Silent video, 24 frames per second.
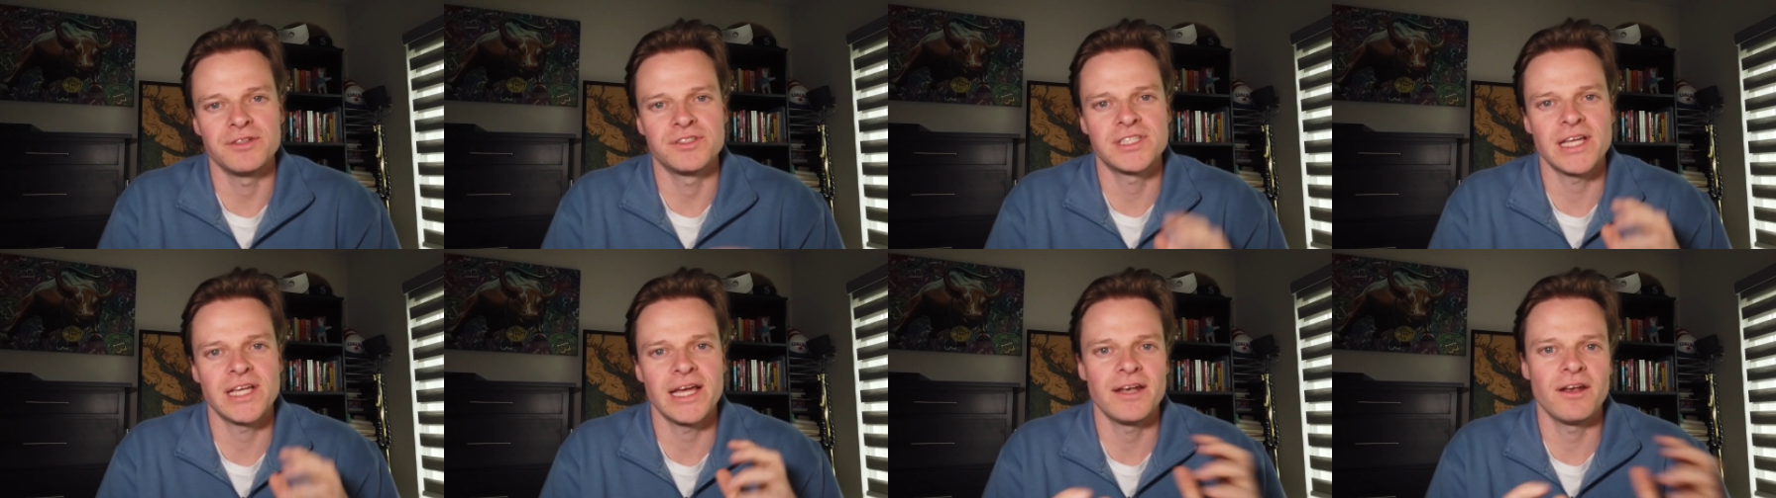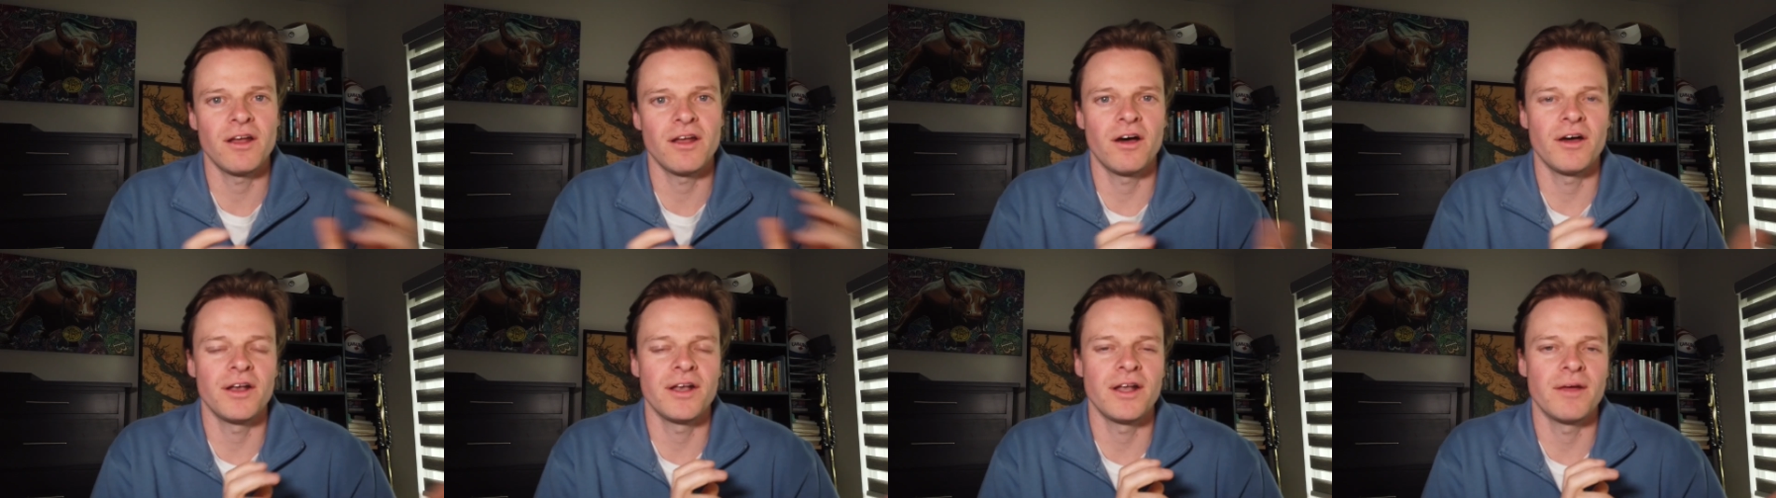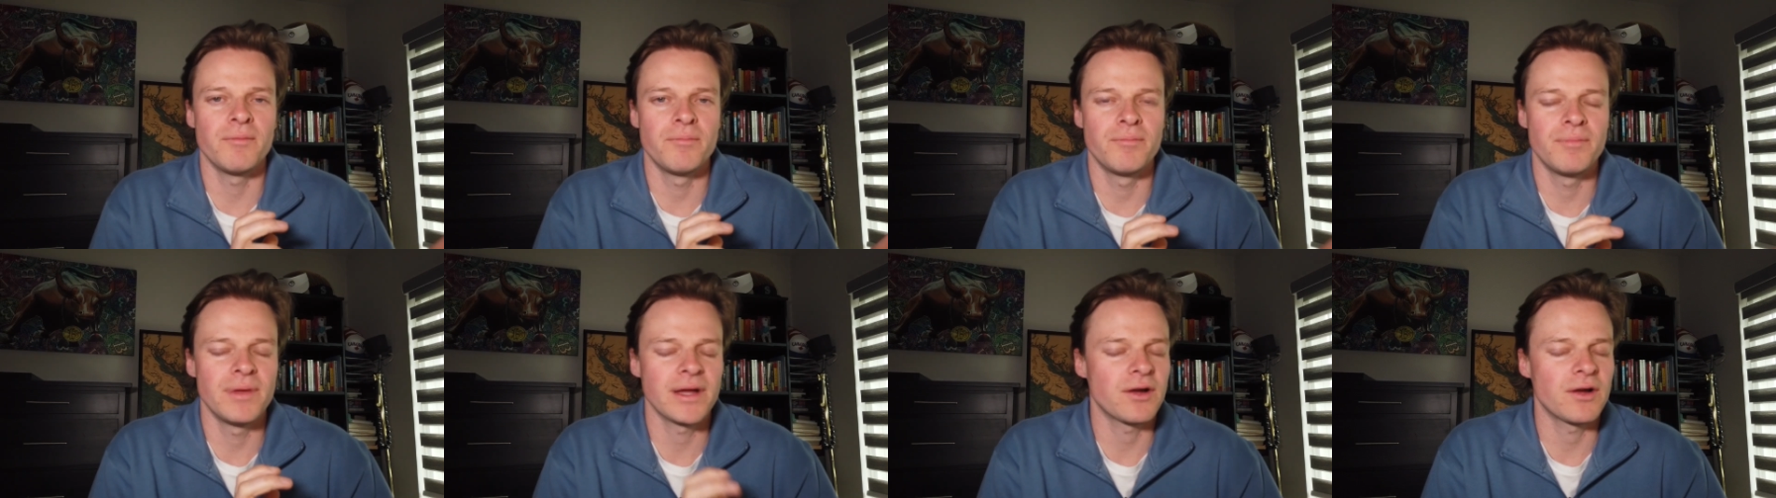you send
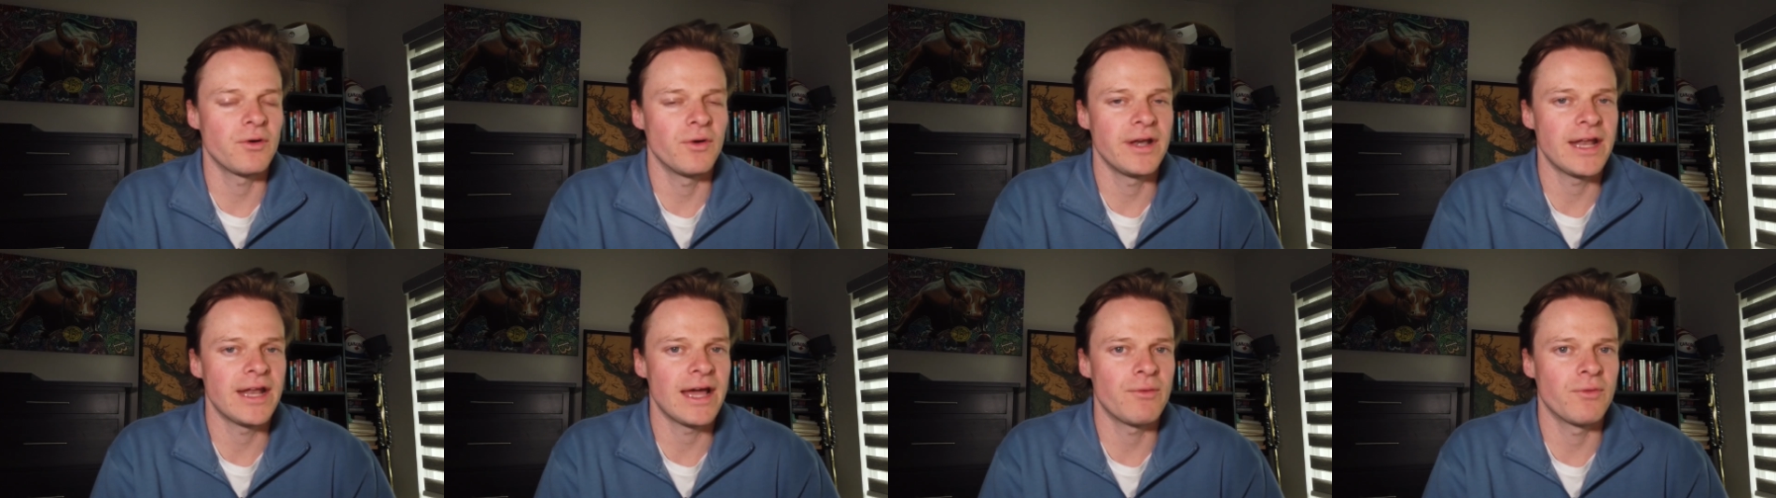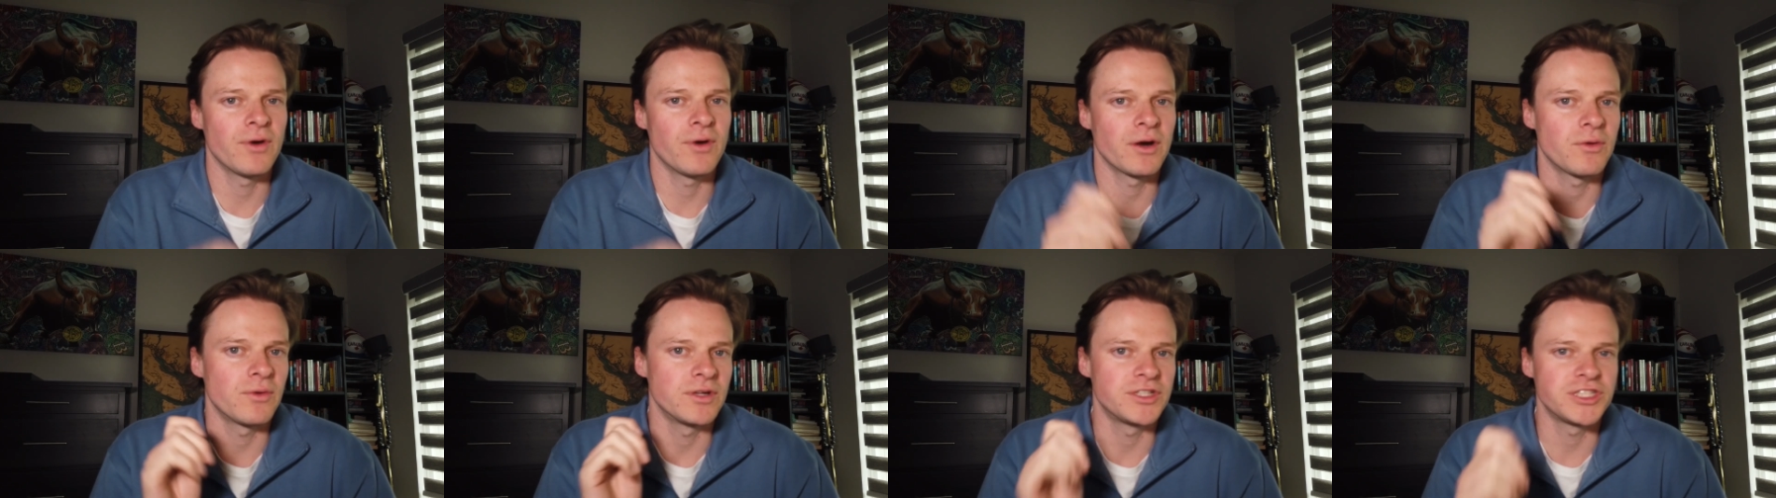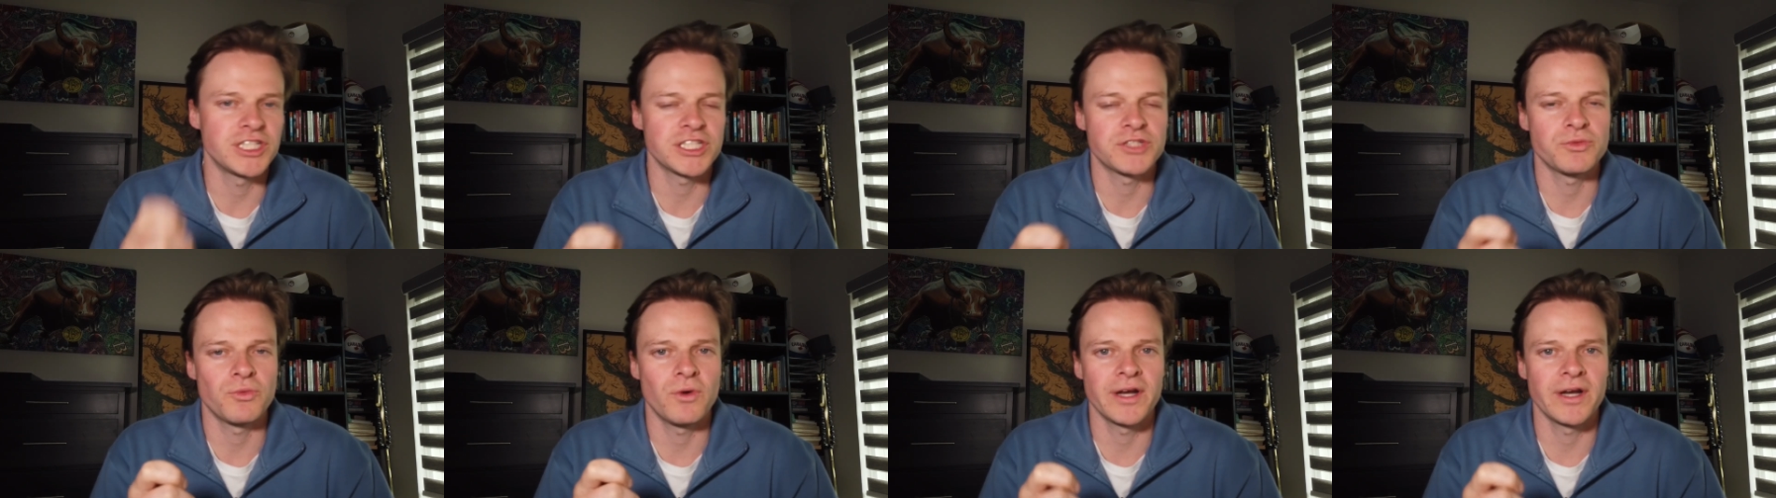on Bitcoin network with
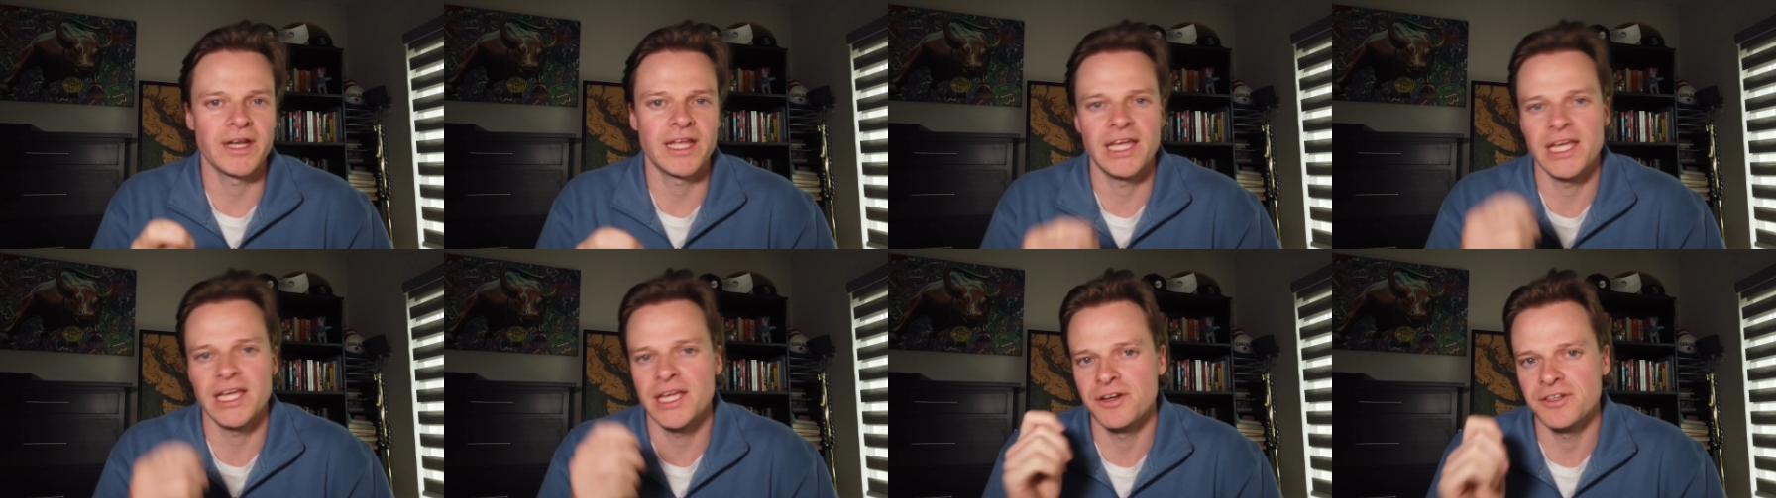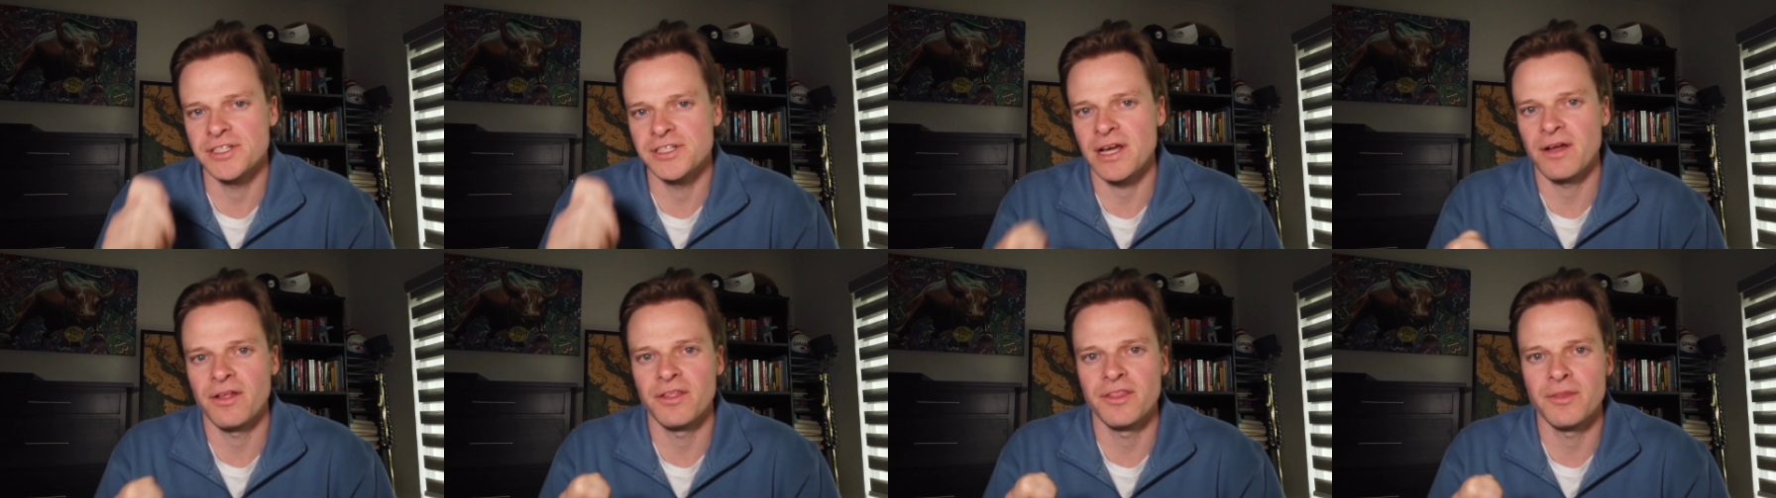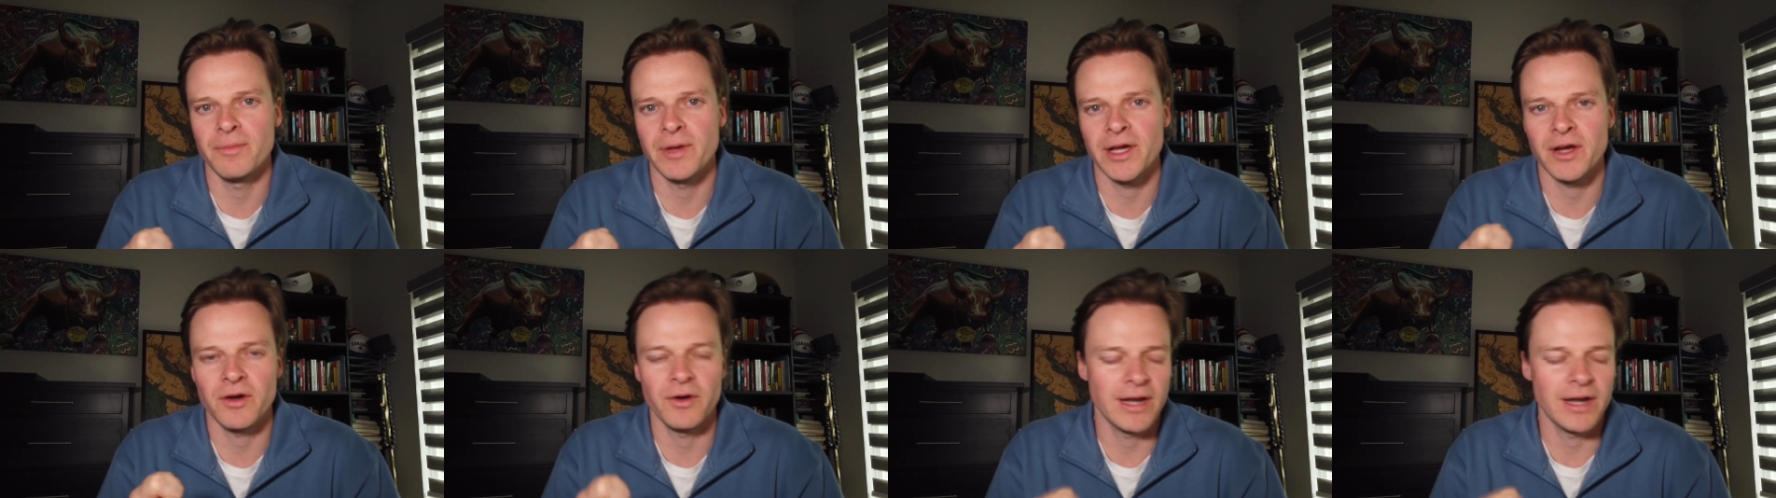just one key, you're telling
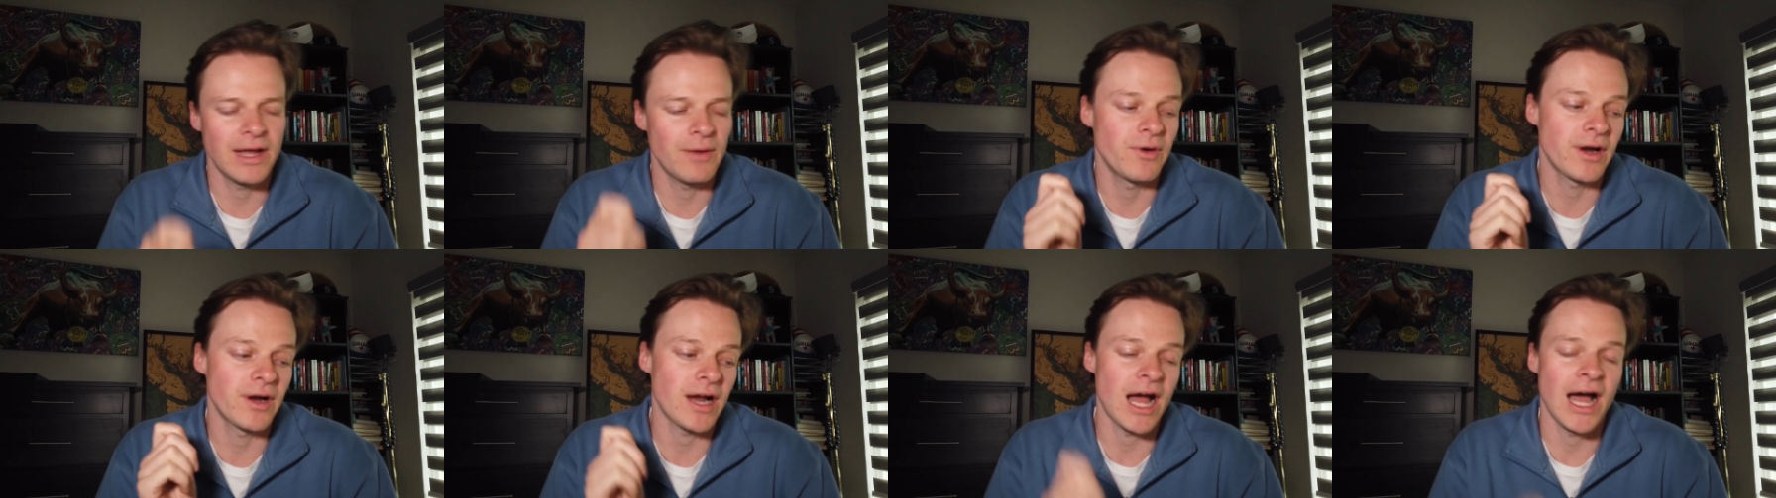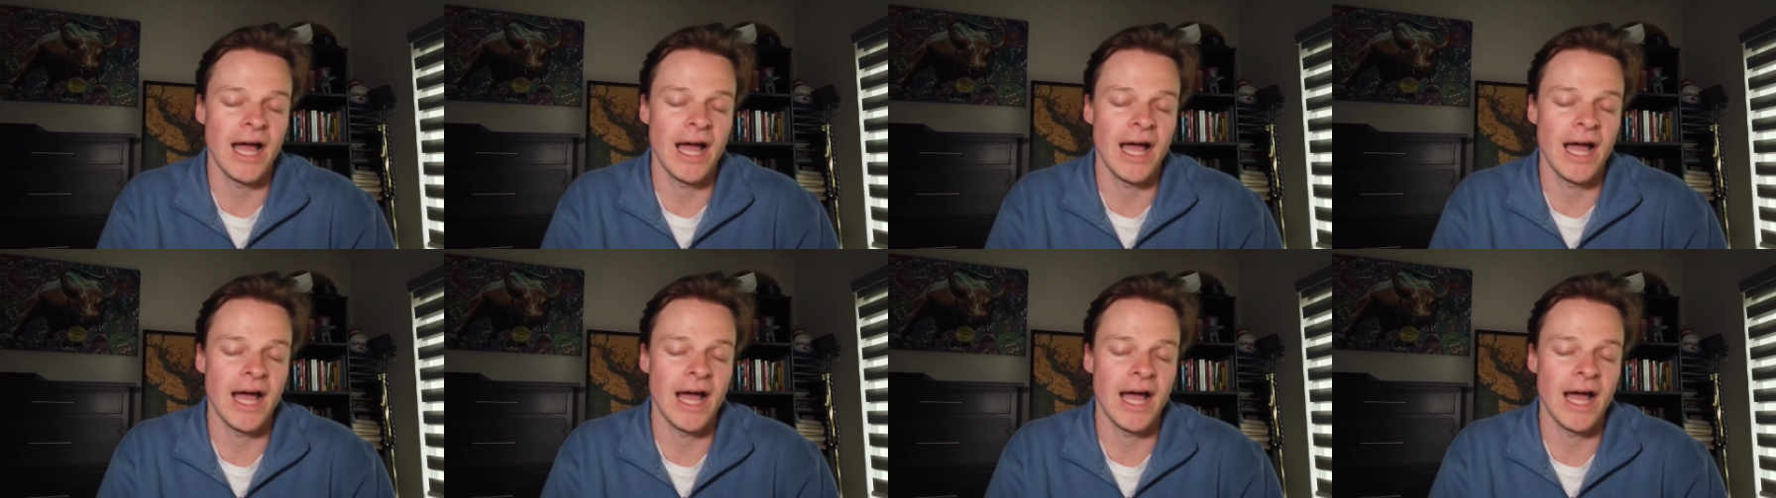the Bitcoin network,